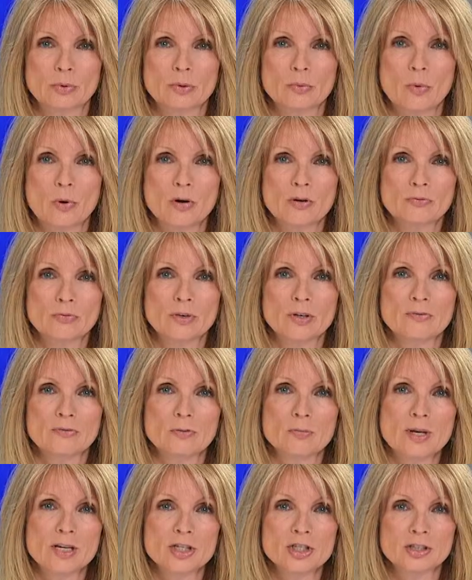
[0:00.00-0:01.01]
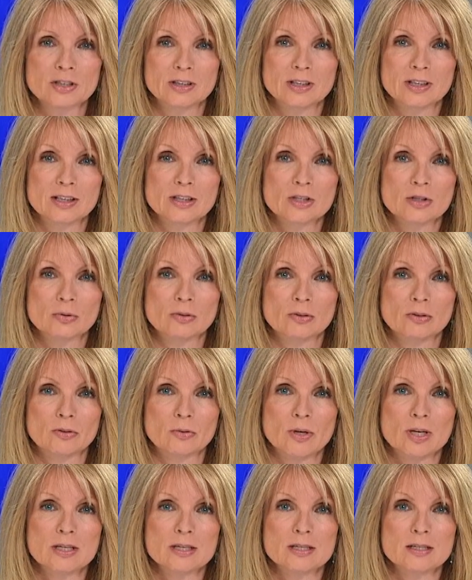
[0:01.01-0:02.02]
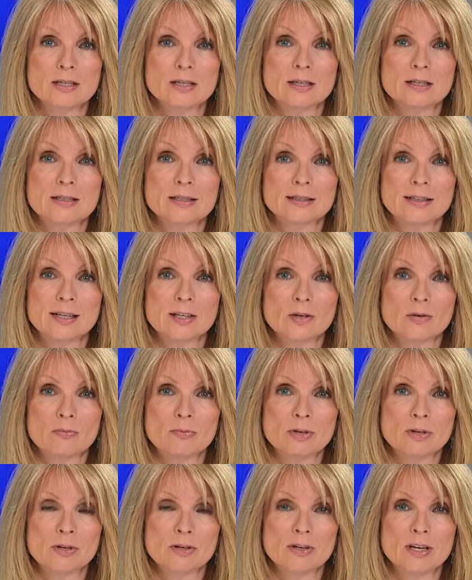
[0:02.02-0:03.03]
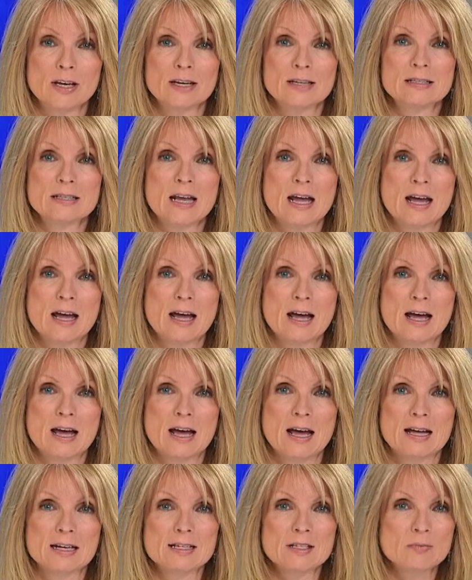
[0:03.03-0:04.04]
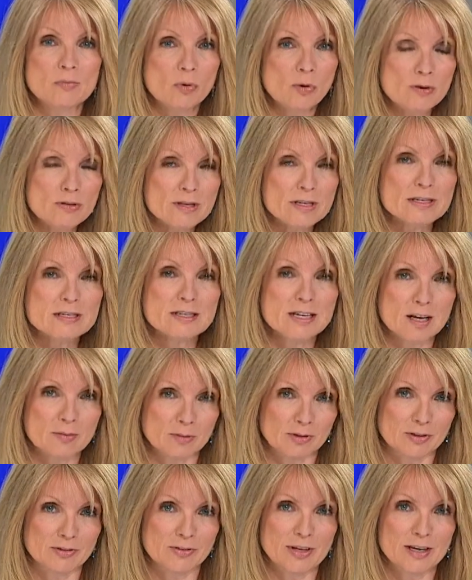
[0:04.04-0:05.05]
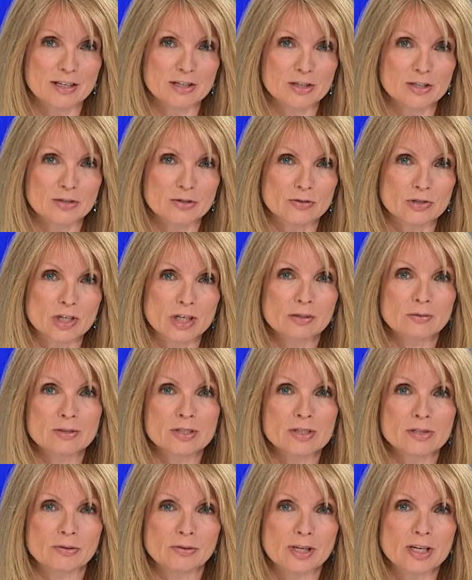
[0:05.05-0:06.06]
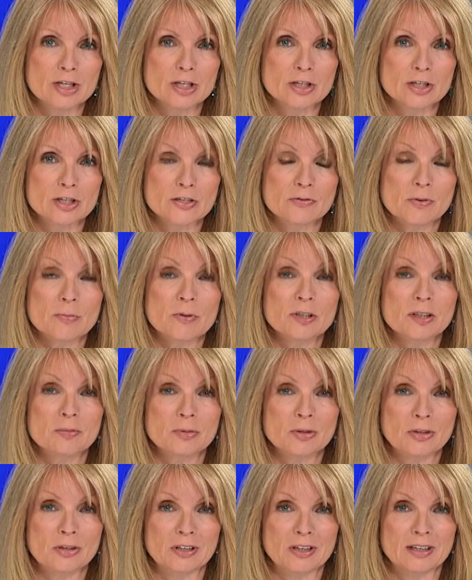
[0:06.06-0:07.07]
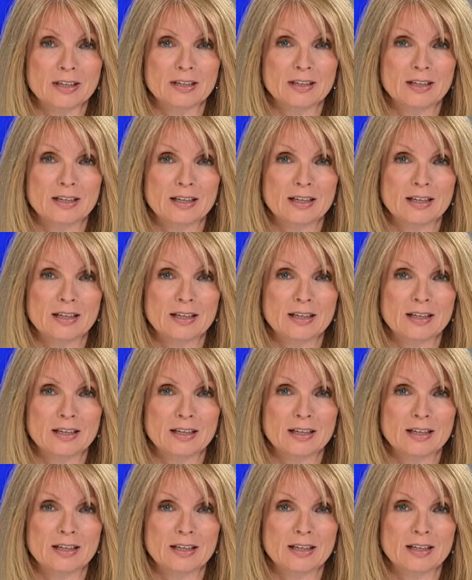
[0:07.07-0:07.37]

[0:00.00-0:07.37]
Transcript: Reward for information leading to an arrest in a Delano murder case has more than doubled thanks to generous donations from the community.